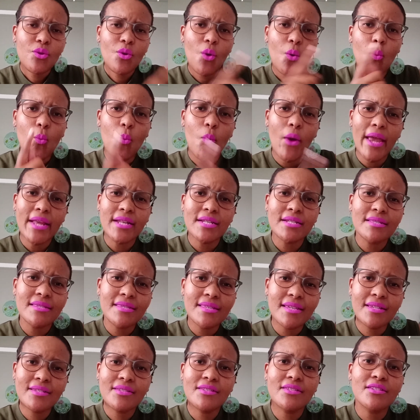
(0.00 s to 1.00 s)
when
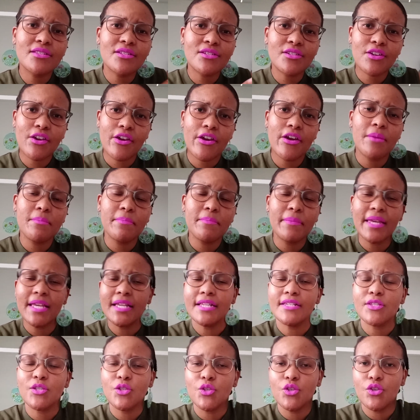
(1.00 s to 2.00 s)
this term
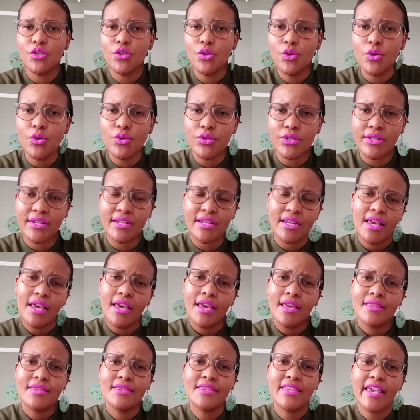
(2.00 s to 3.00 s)
is used,
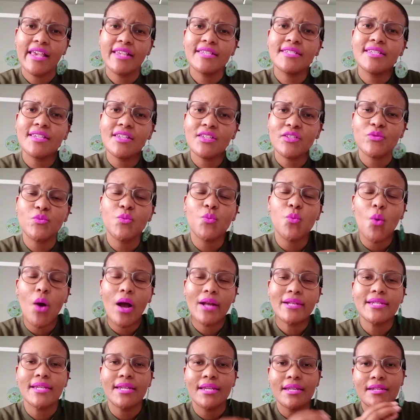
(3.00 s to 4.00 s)
this is
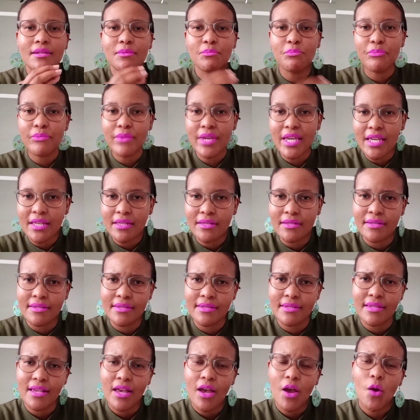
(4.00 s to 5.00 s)
what it
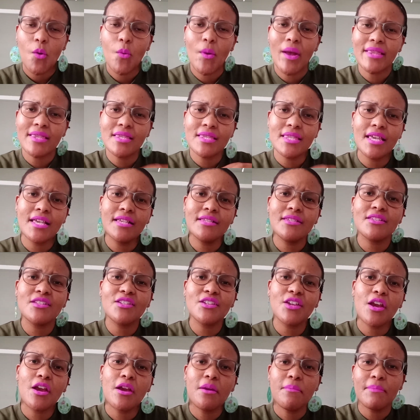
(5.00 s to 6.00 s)
means. When this
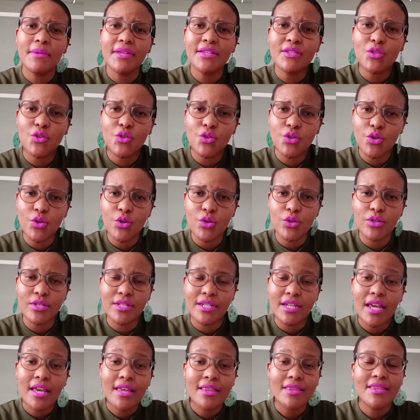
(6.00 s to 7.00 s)
term is
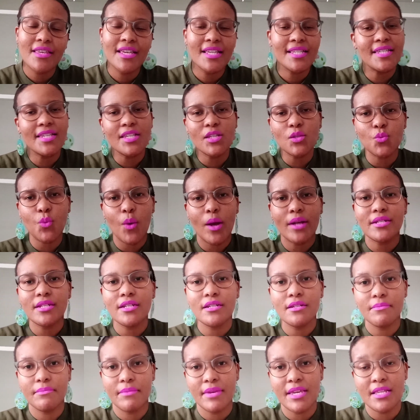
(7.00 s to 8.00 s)
used, this is what
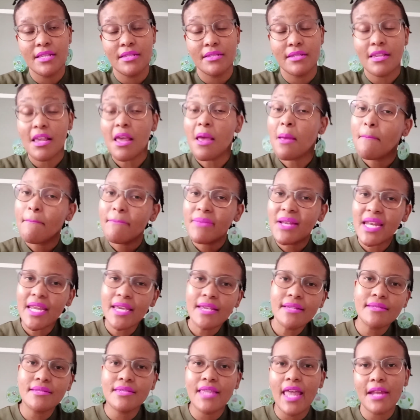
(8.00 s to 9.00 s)
it means.
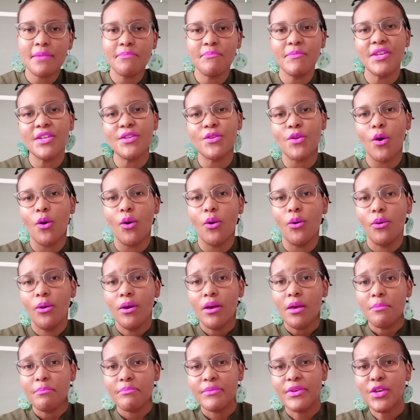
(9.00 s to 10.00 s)
Please let me know,
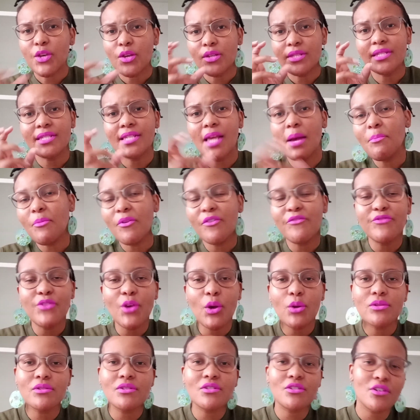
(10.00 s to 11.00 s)
because some of
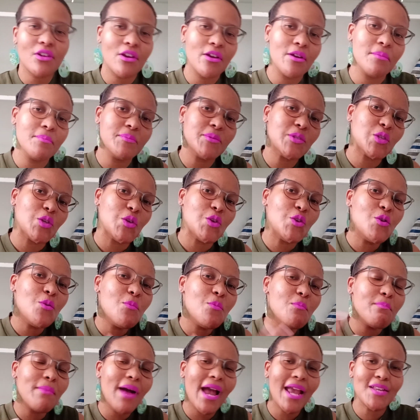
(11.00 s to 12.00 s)
those terms
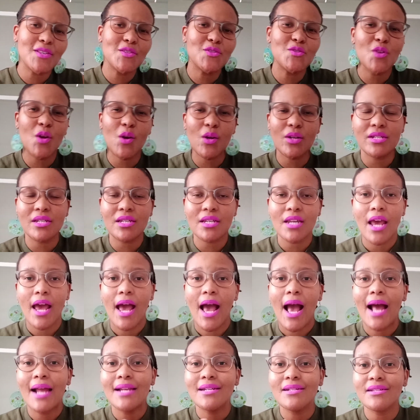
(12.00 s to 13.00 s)
you might not
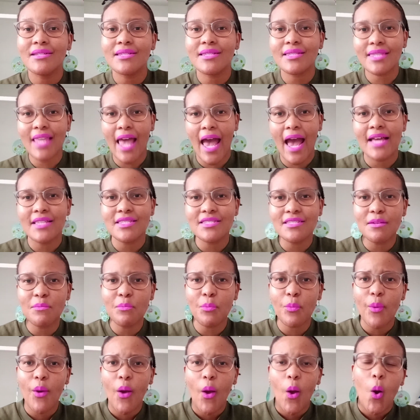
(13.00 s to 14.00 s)
understand
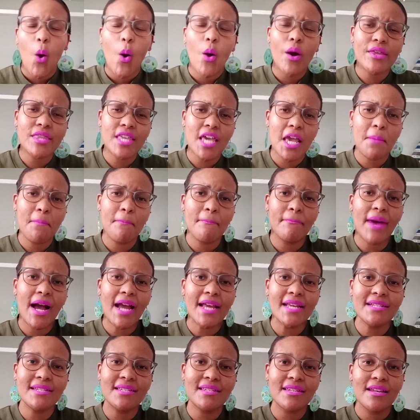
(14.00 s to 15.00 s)
them, or they
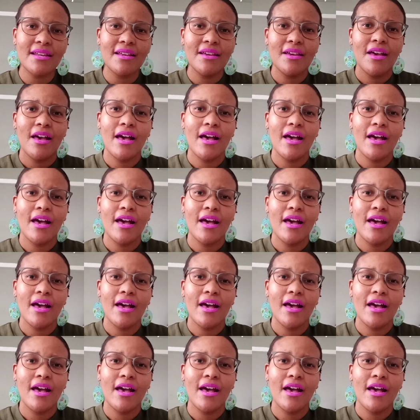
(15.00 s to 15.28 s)
might